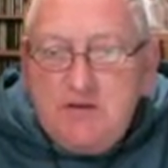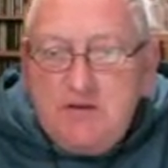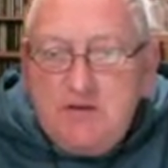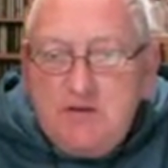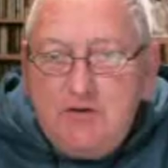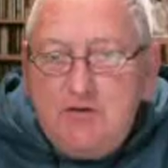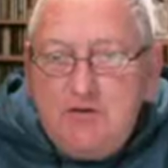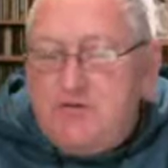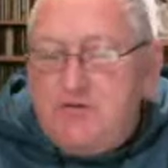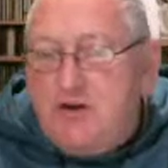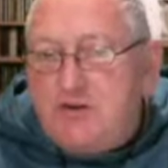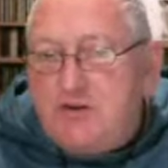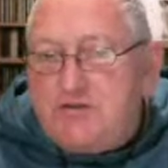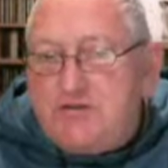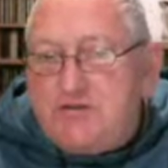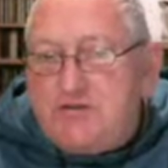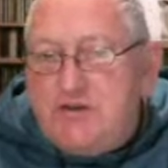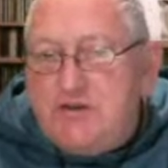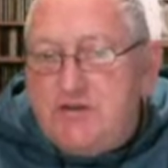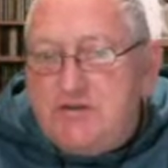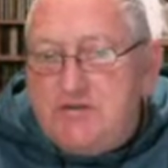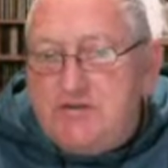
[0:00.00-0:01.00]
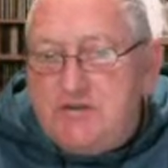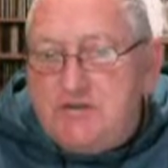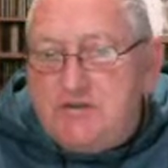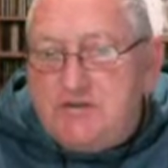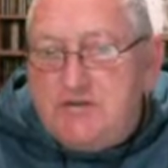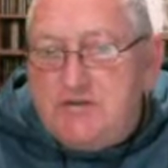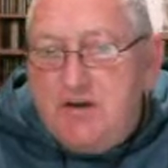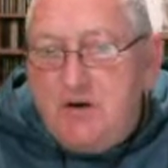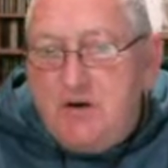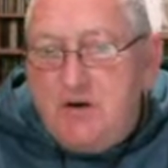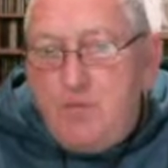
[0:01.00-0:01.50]
who've not turned
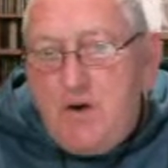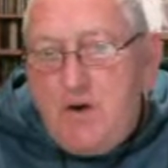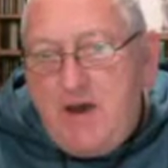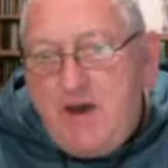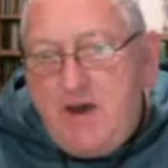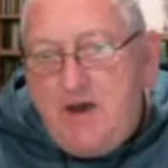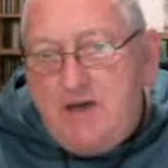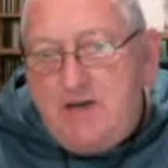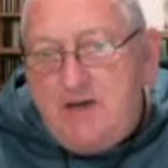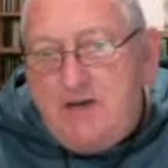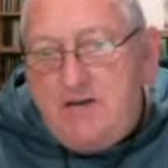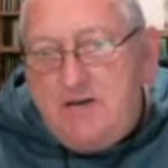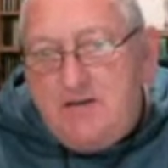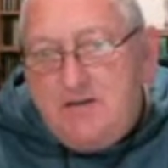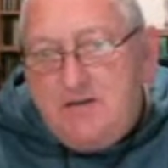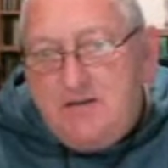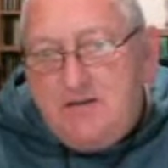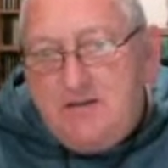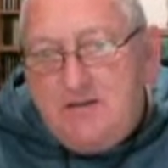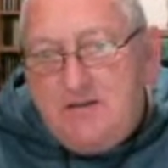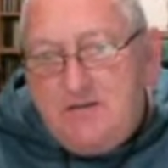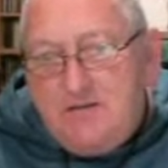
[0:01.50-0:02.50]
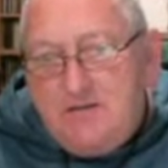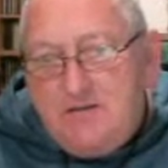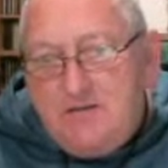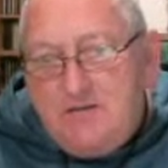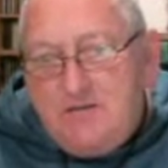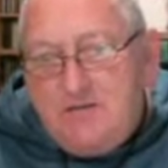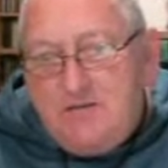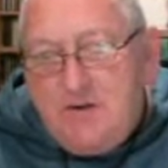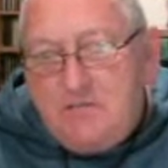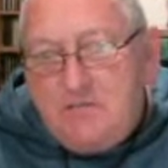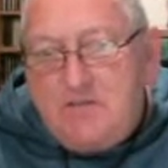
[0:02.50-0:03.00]
away
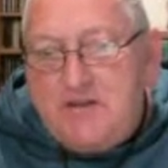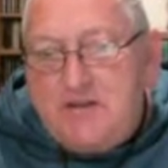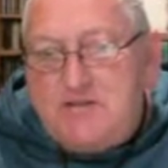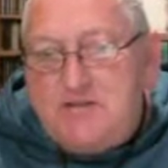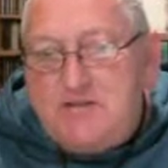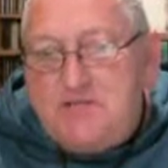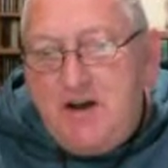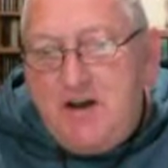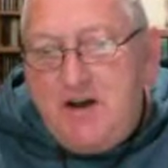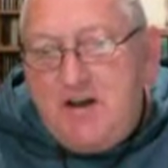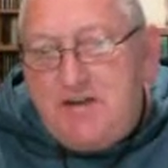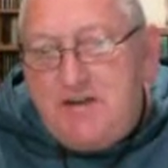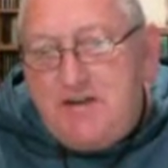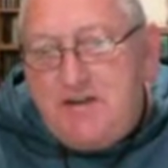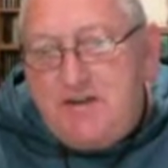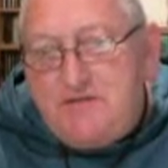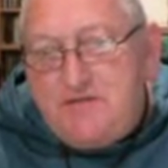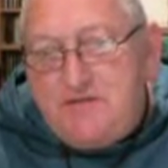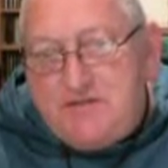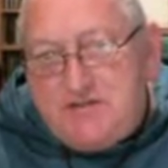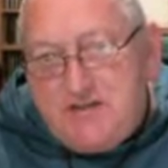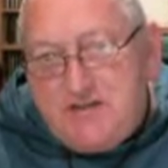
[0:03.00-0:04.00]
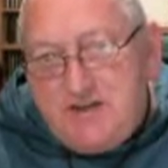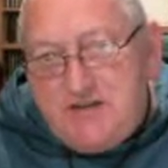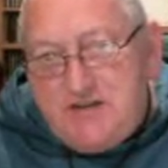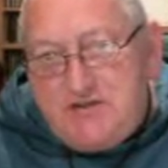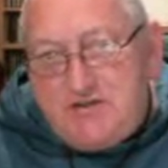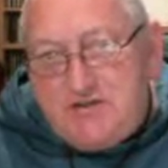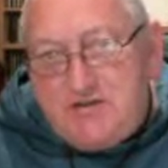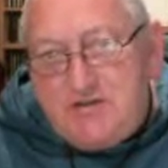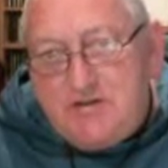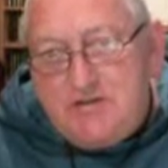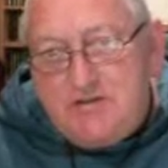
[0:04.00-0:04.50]
from the divine
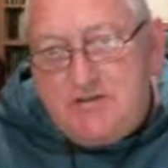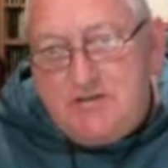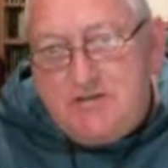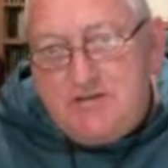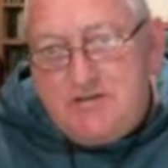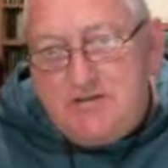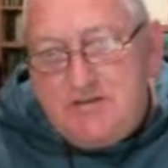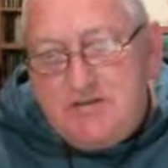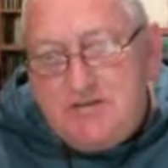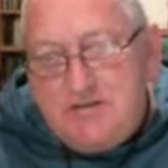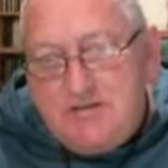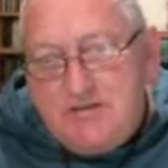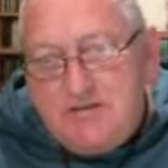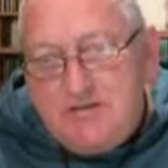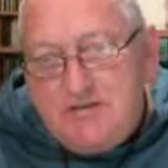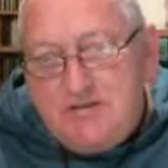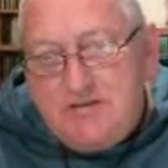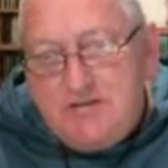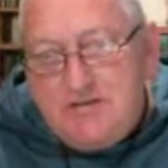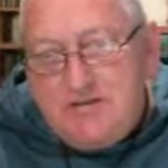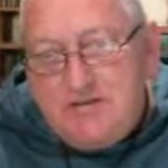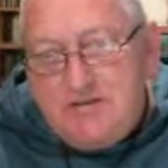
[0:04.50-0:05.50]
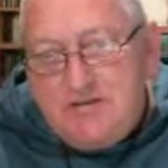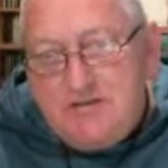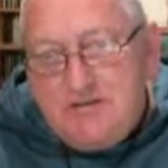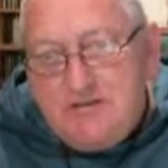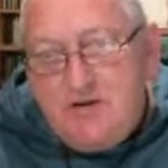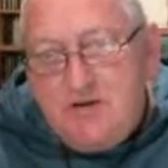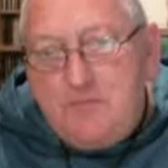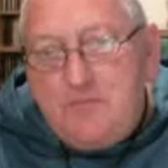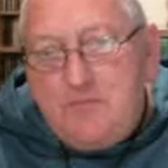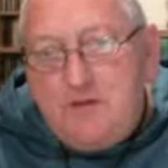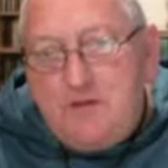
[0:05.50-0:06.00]
invitation,
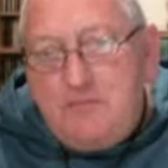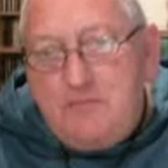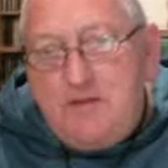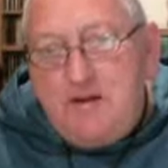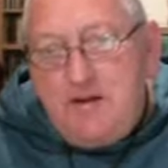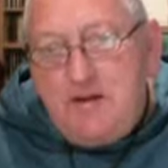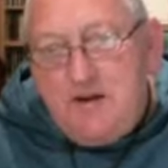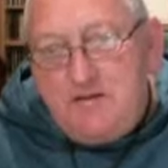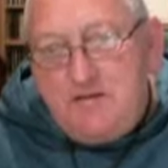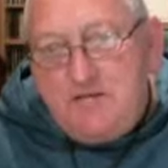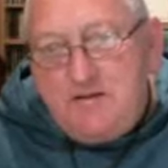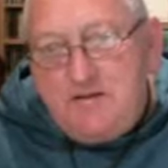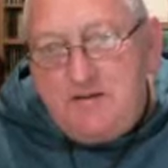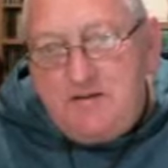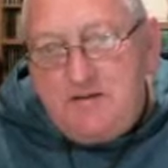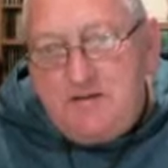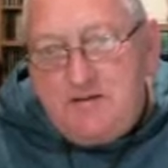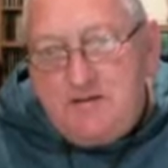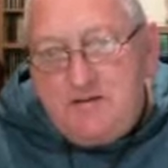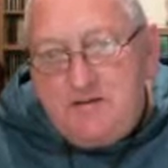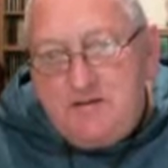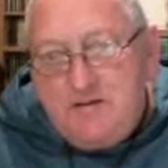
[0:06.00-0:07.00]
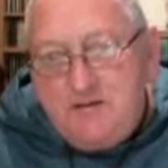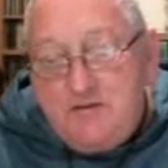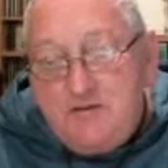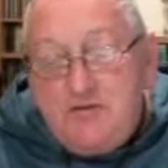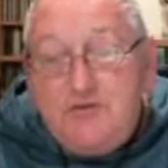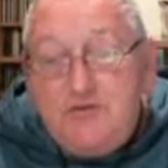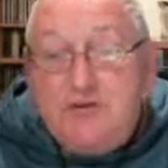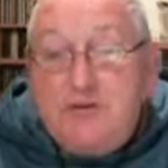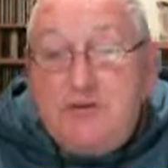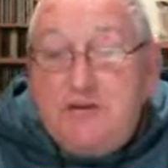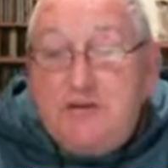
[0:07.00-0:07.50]
from the beloved,
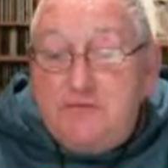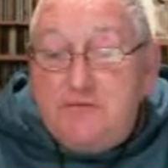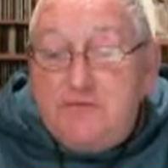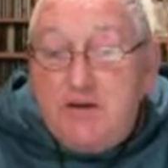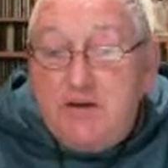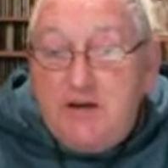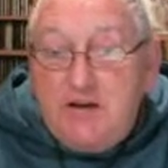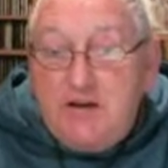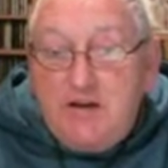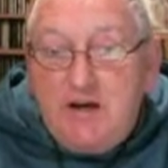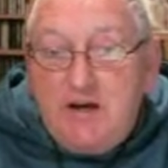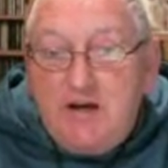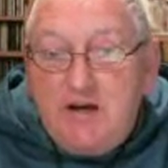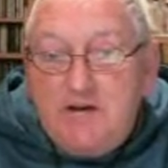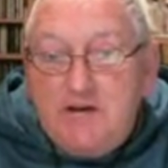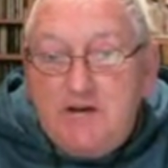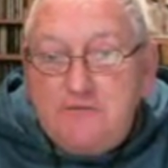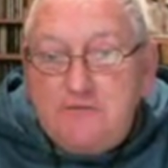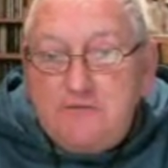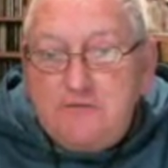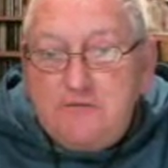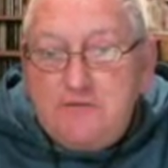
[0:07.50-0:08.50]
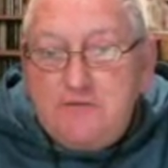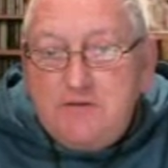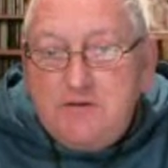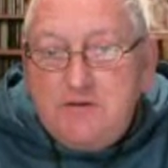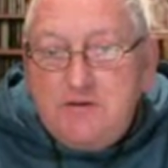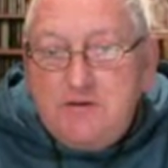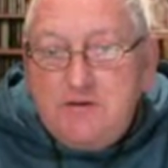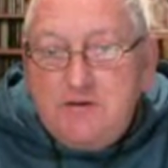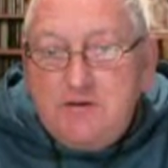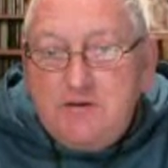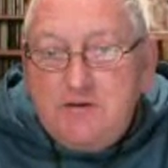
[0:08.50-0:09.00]
to give their life
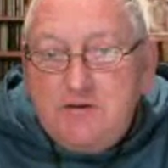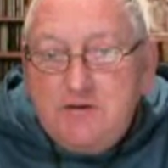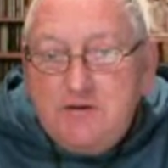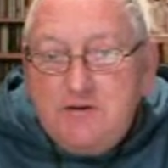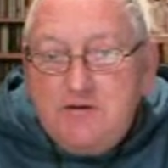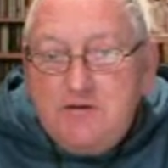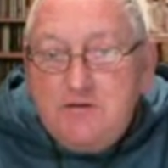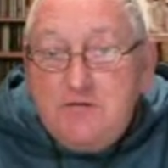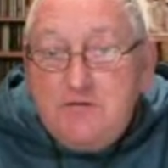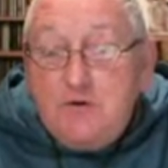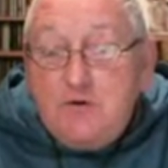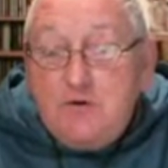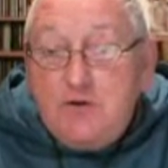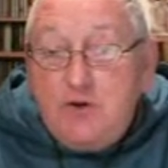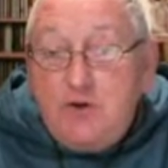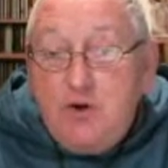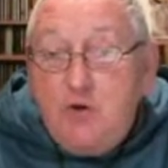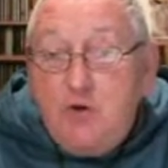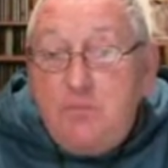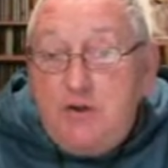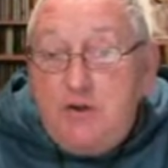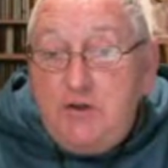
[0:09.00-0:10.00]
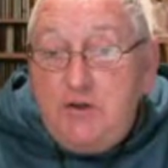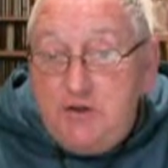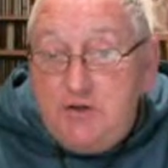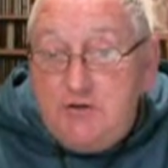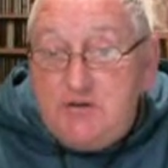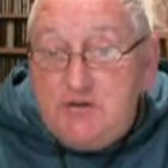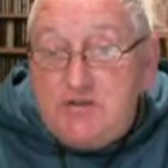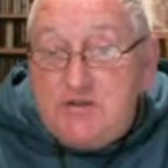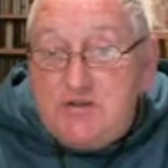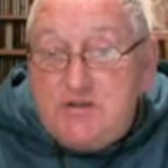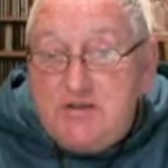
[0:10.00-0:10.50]
for global
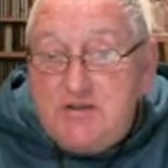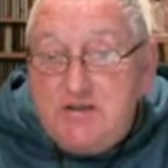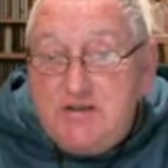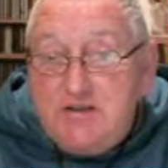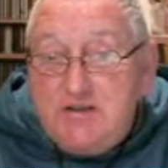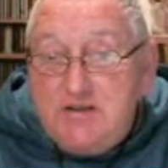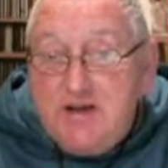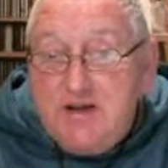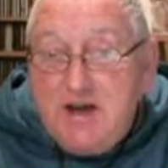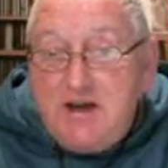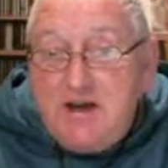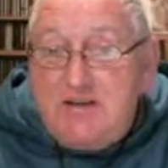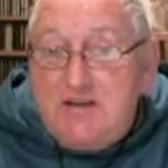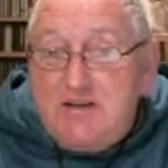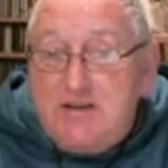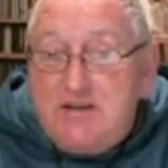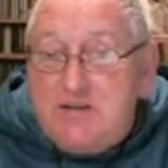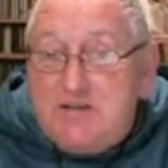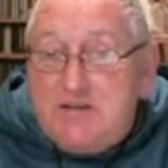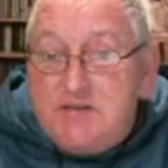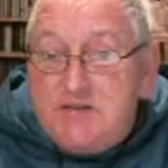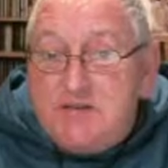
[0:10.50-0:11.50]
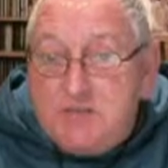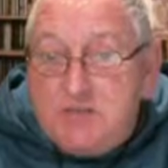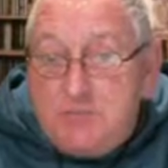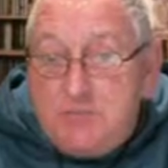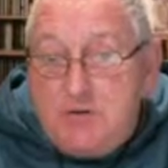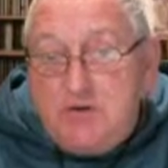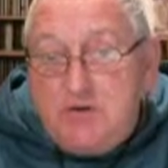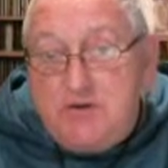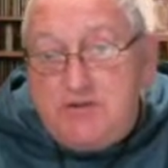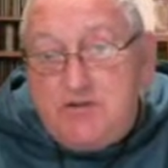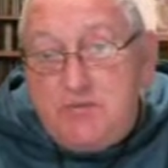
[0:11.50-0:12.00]
unity and
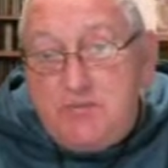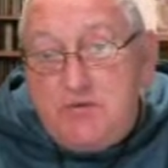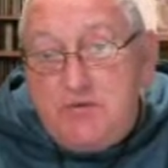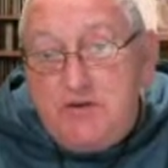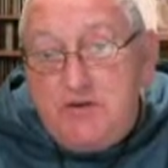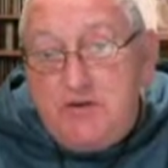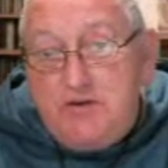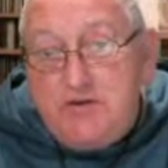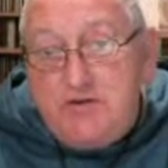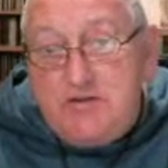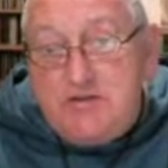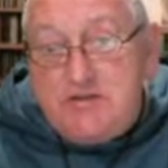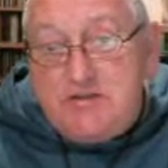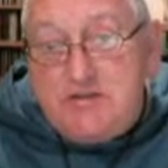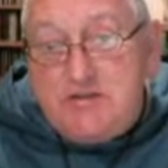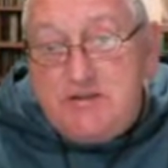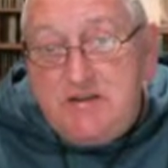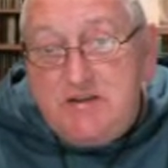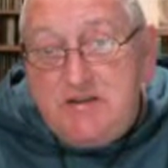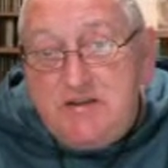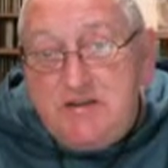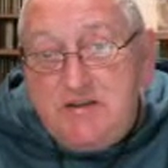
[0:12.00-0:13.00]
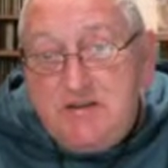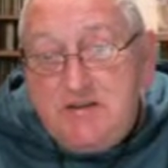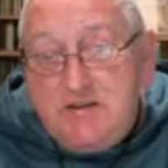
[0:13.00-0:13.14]
interspiritual unity,